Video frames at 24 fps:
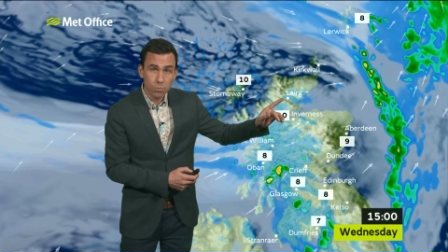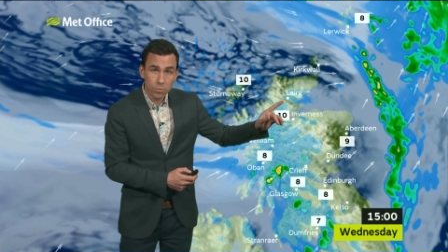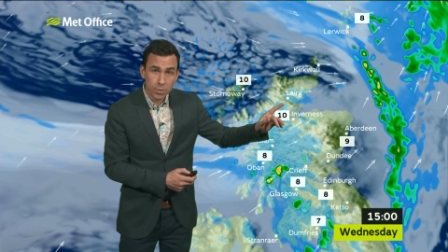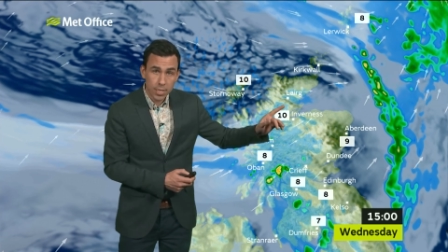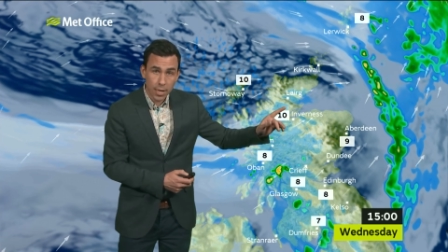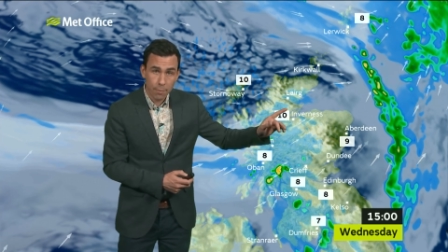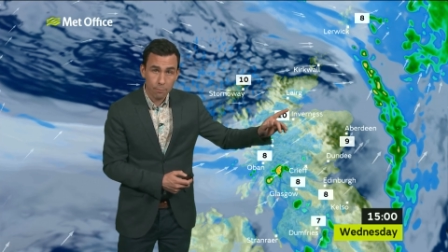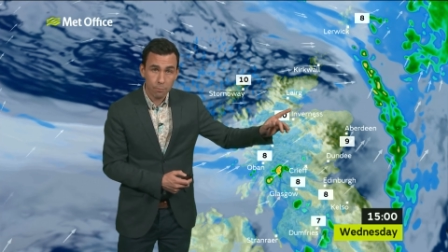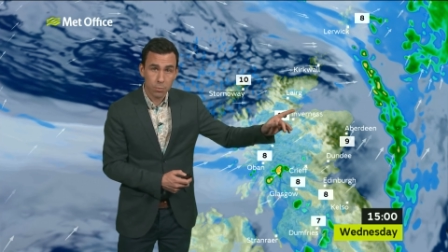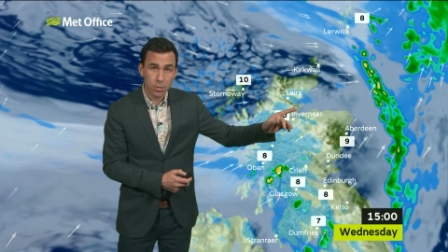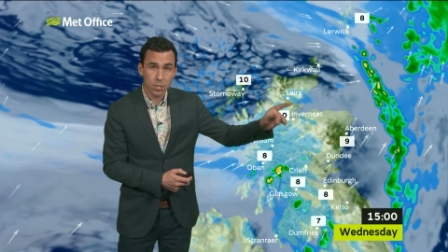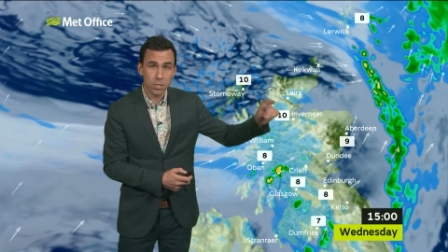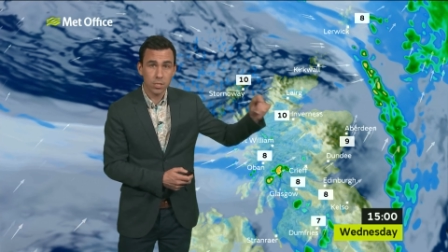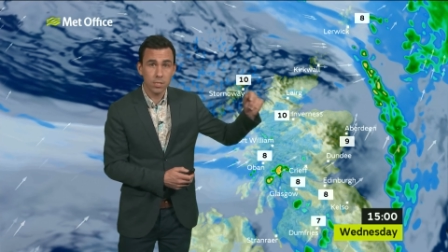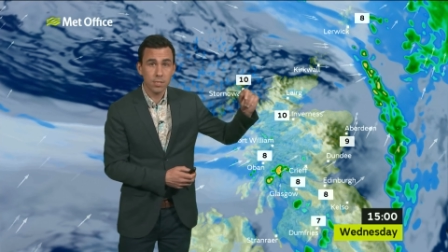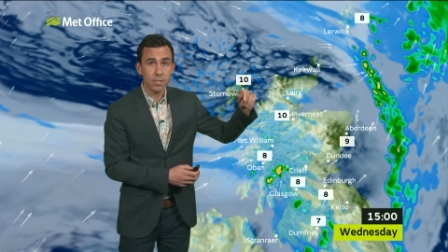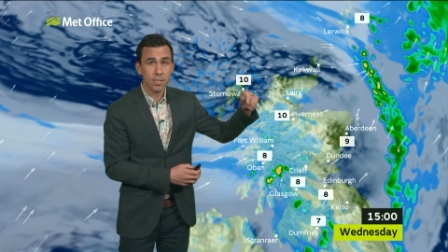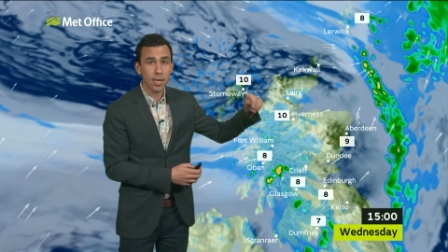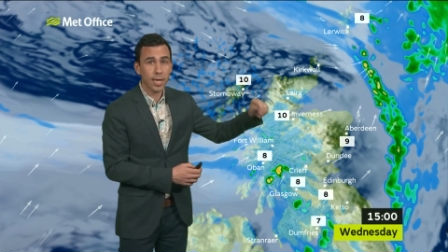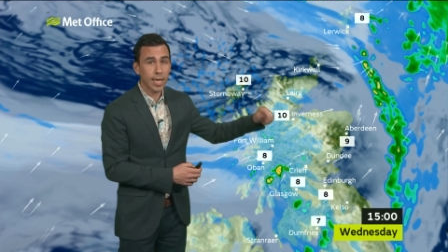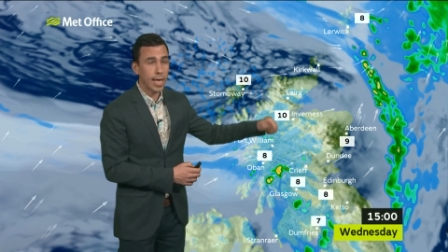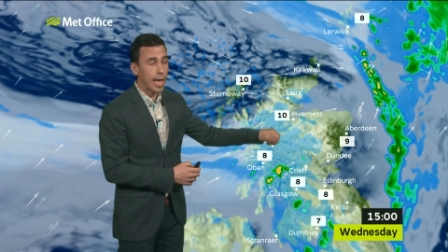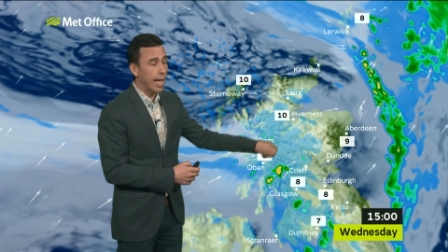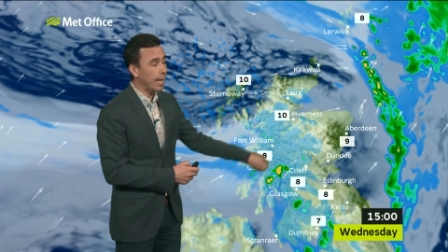
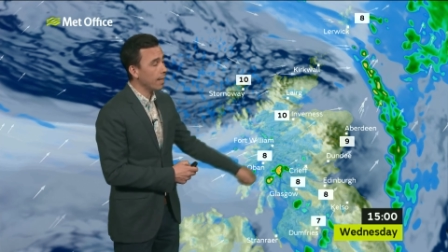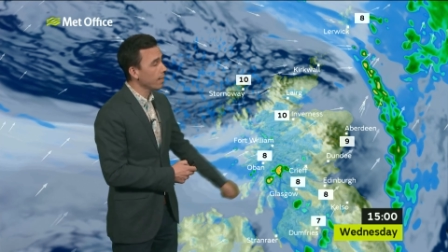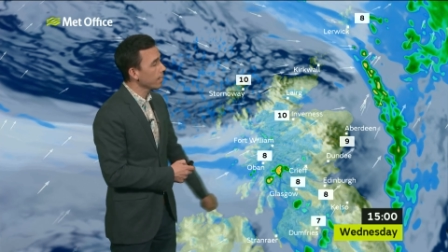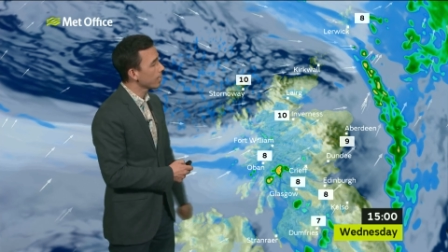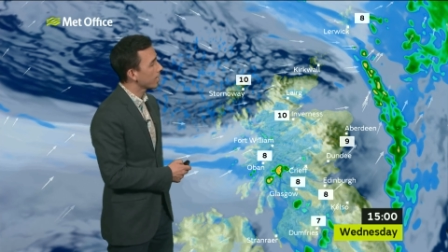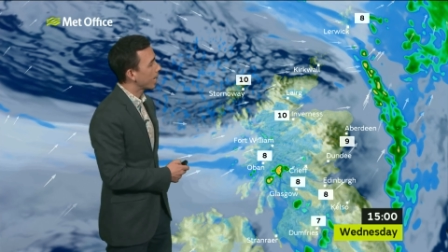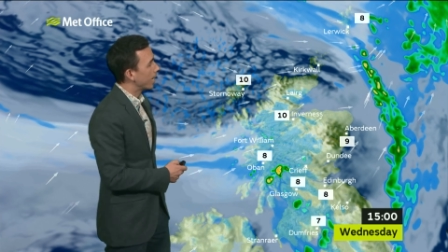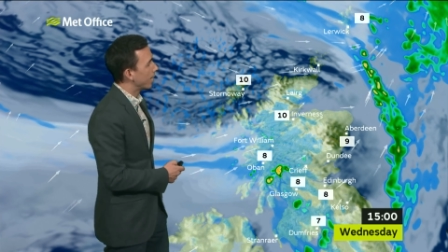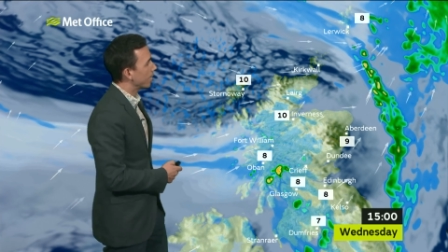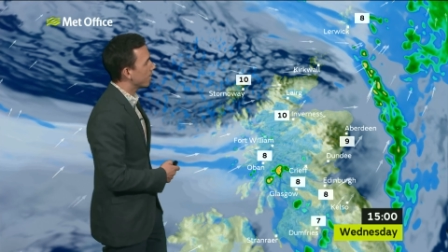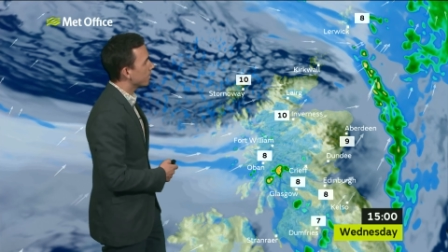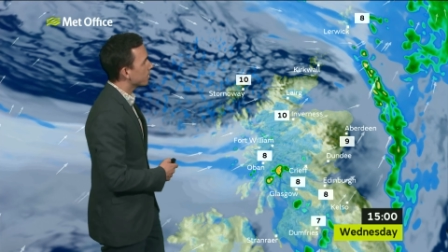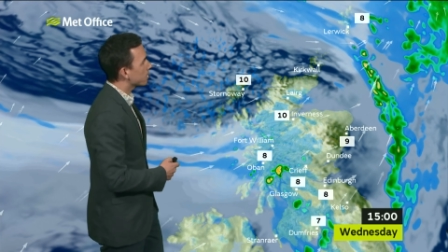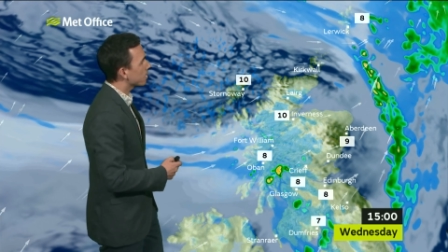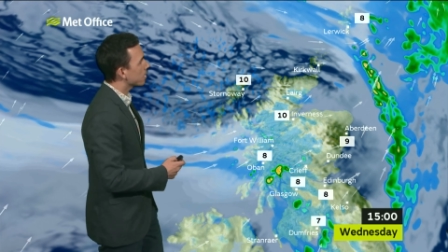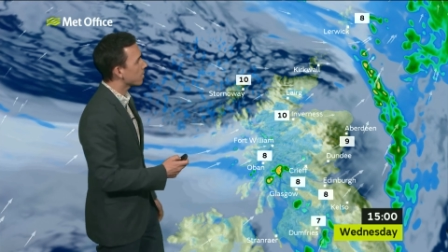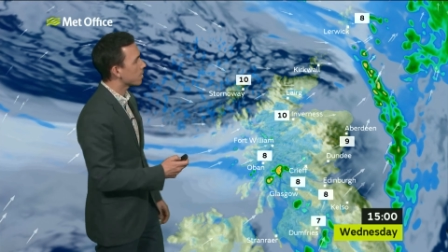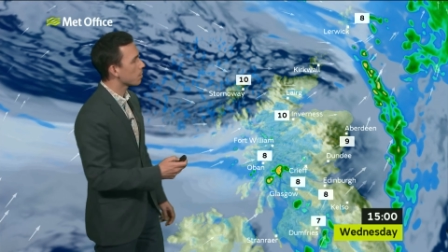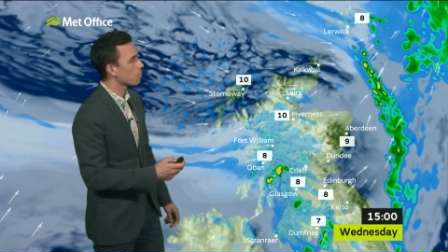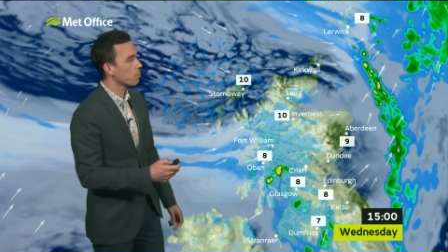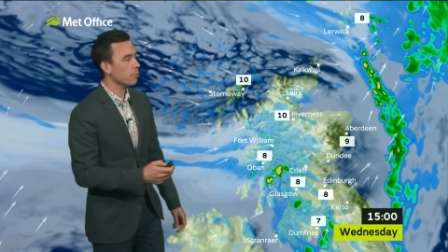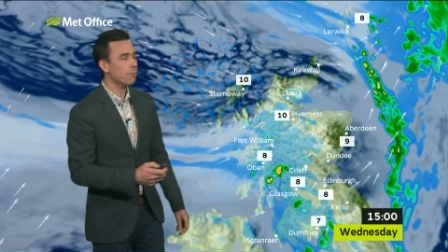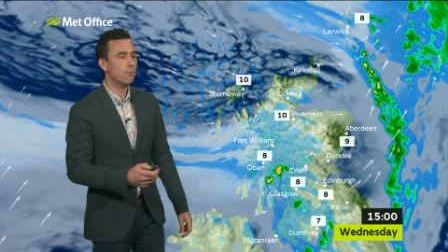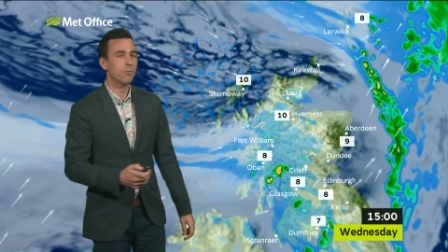temperatures again getting into
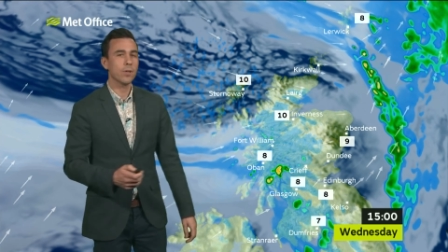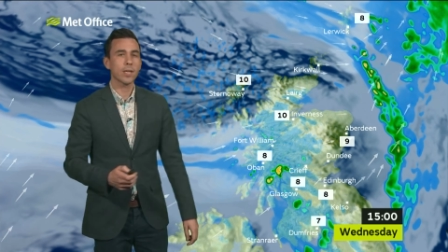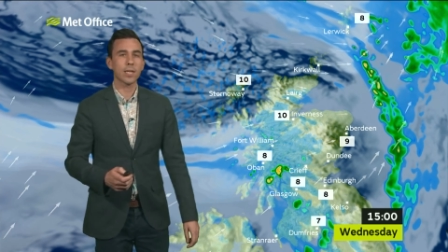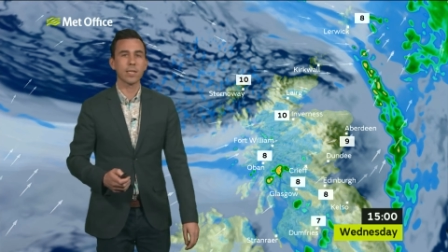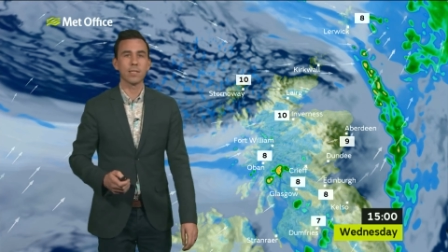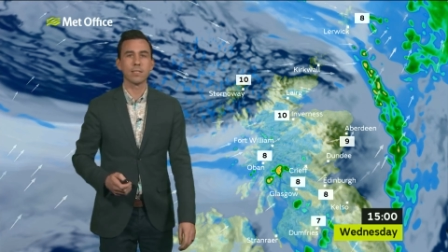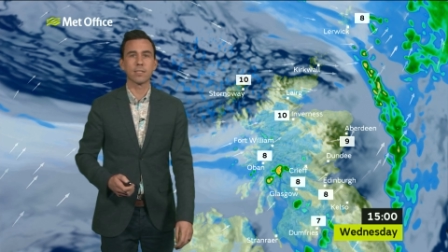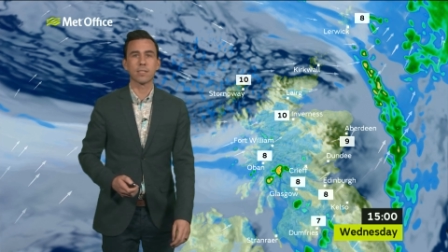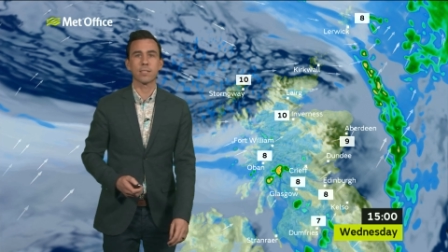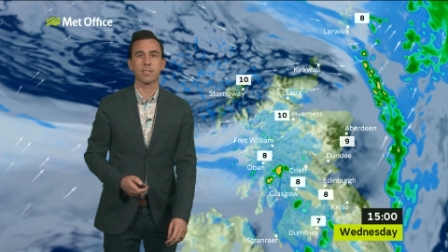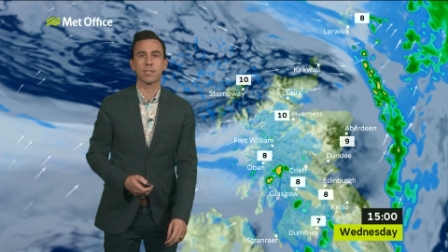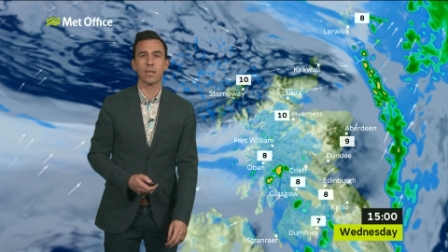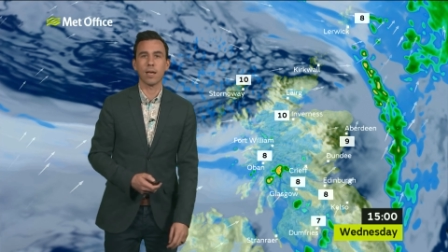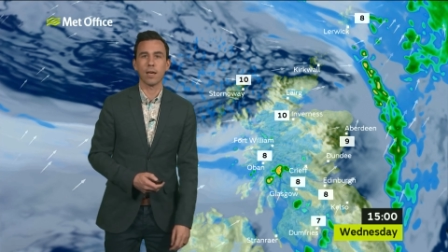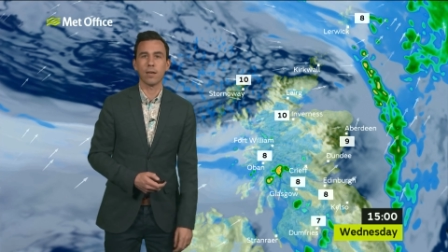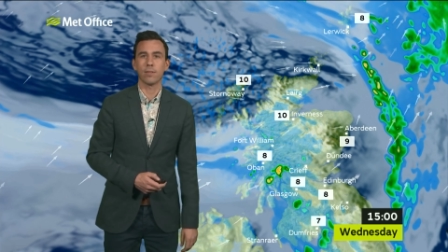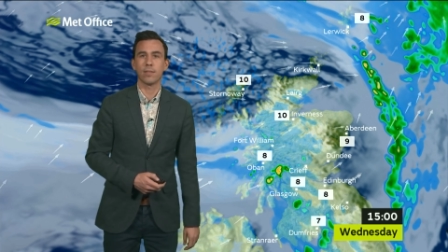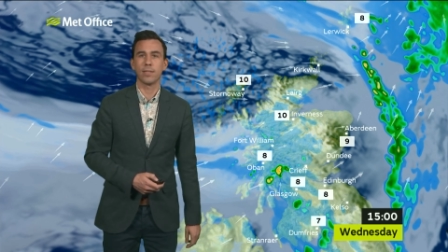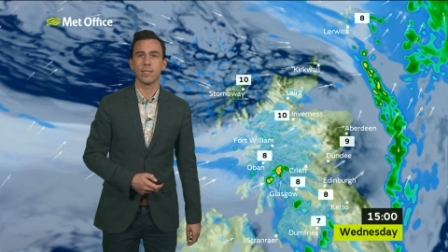the double figures,